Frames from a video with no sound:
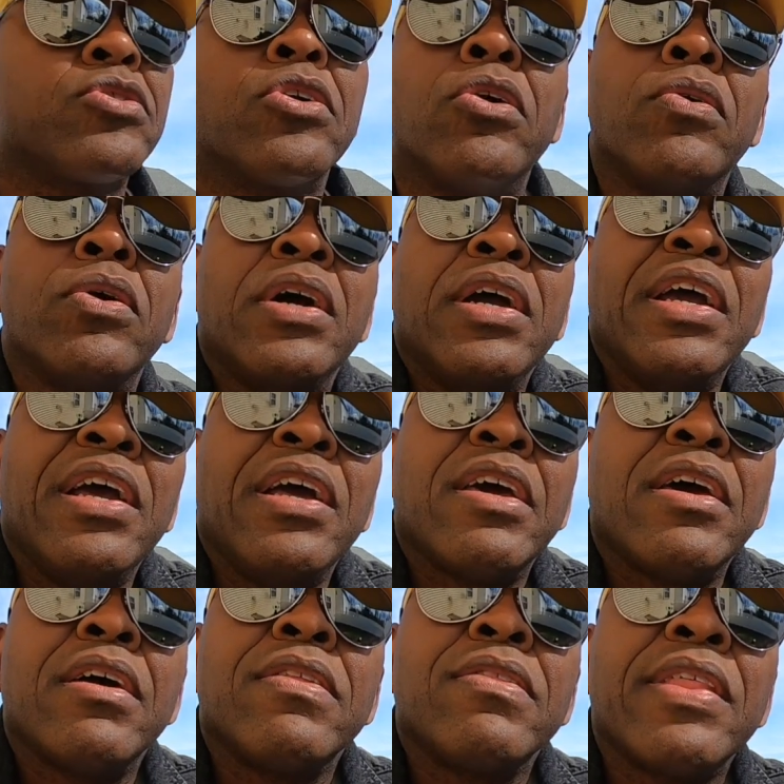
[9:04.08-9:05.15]
so
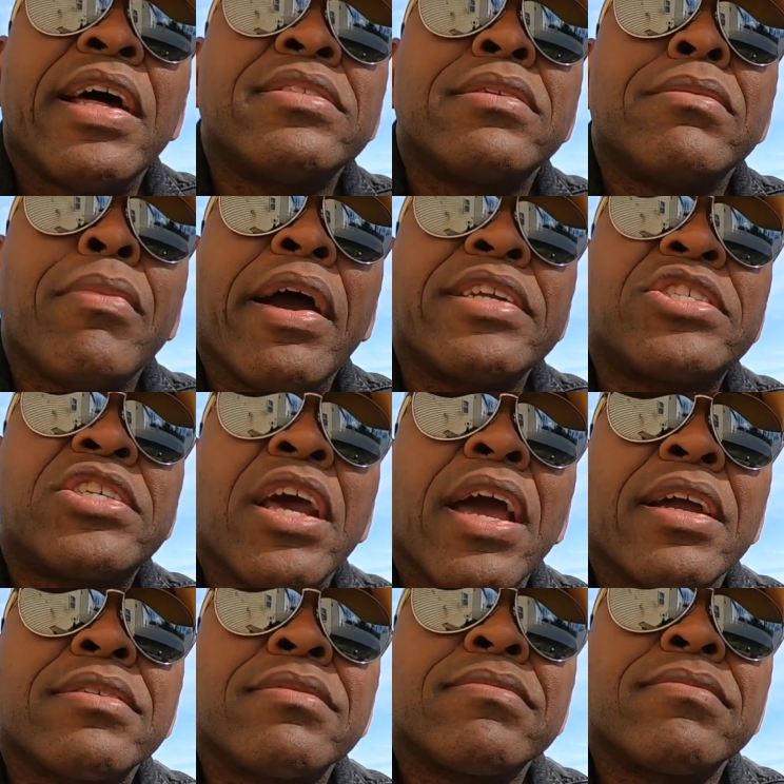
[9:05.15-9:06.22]
that's the mic
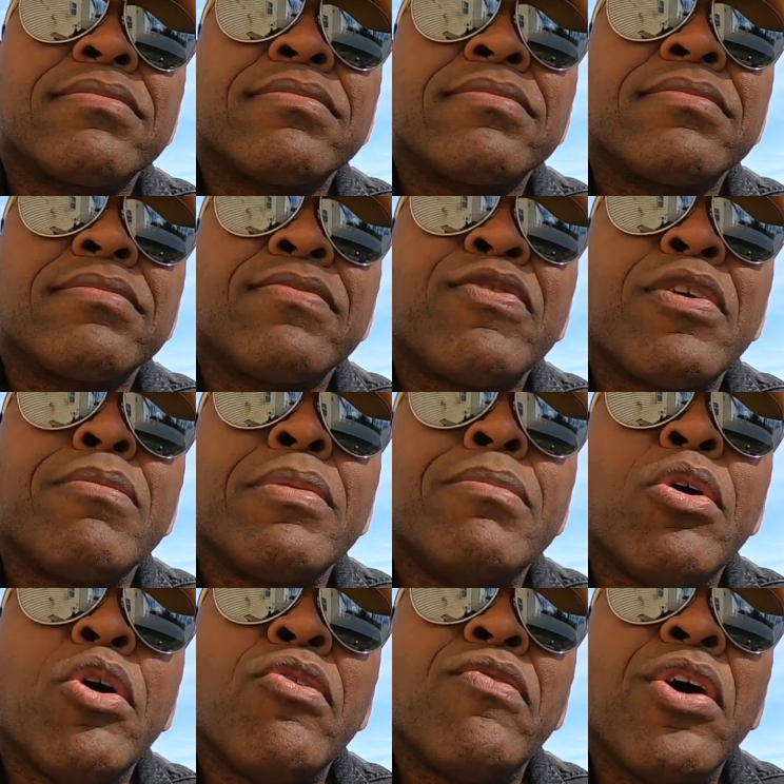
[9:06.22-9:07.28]
check from the
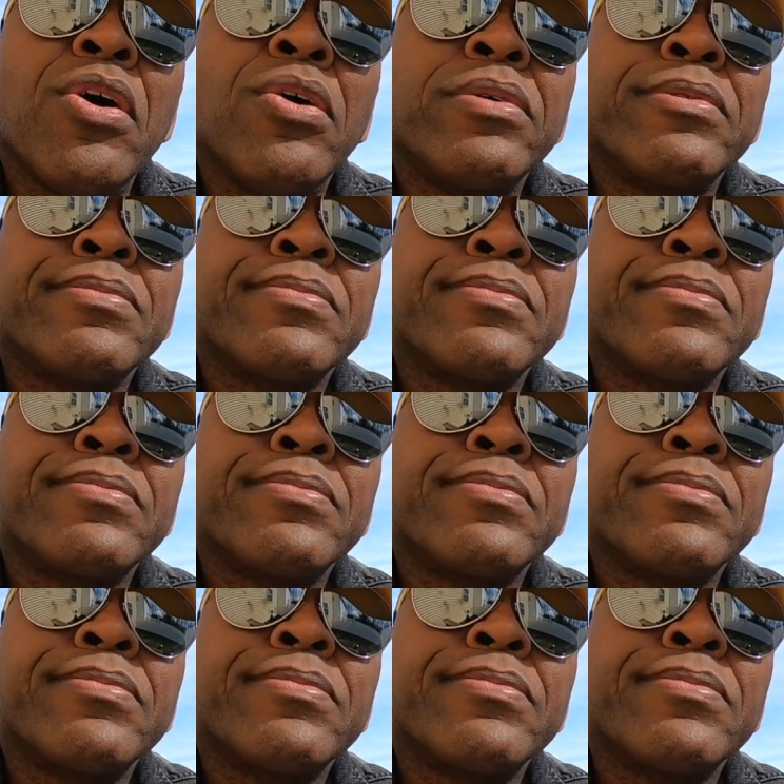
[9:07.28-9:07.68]
Movo.